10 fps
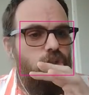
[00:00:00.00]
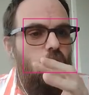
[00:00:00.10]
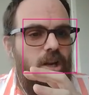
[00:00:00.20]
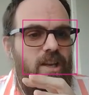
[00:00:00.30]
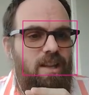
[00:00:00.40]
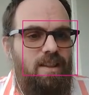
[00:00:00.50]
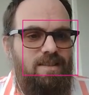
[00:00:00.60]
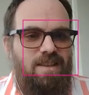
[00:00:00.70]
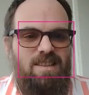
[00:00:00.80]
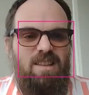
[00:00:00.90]
lock in the
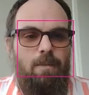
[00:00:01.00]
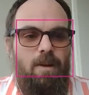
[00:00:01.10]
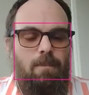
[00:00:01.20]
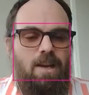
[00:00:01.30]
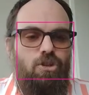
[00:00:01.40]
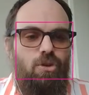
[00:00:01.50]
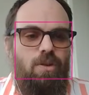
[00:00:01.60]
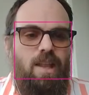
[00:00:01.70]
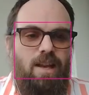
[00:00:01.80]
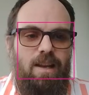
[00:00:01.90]
system and make sure
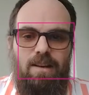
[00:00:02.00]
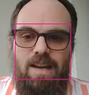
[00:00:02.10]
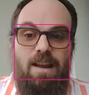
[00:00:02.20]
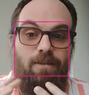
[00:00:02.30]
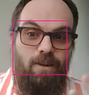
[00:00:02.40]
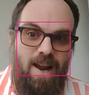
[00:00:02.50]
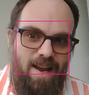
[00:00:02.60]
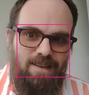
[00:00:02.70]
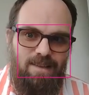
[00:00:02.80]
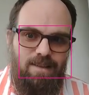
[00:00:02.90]
that it never
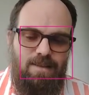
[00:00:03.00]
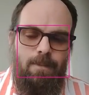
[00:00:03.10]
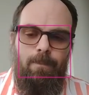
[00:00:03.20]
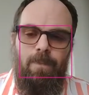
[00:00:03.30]
exits.